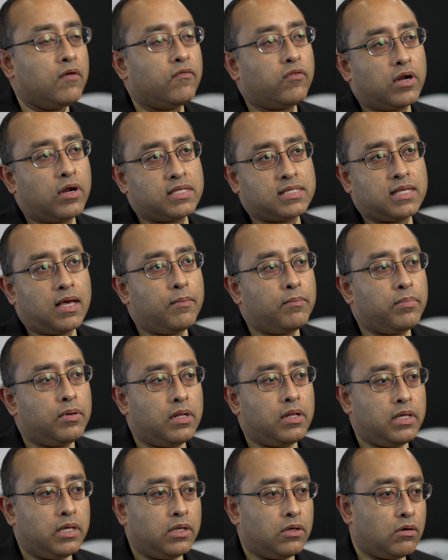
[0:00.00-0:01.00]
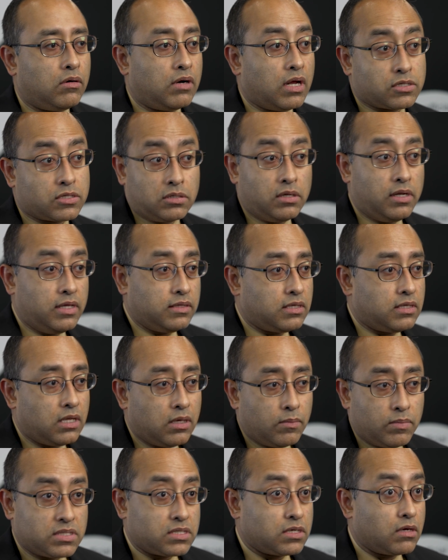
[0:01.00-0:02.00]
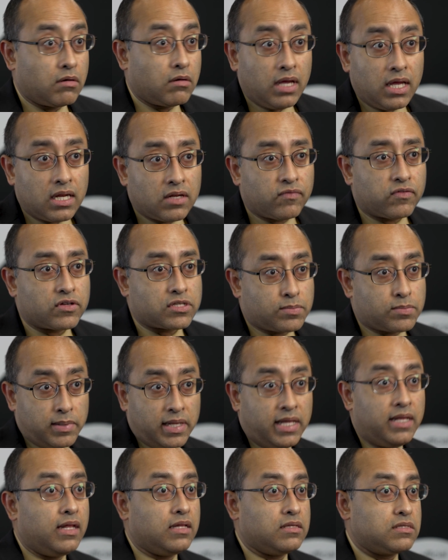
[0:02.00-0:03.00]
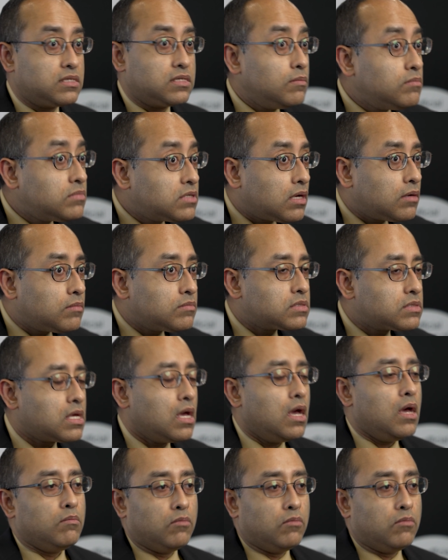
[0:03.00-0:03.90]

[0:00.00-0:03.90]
For example, ruxolitinib is great for spleen and symptoms,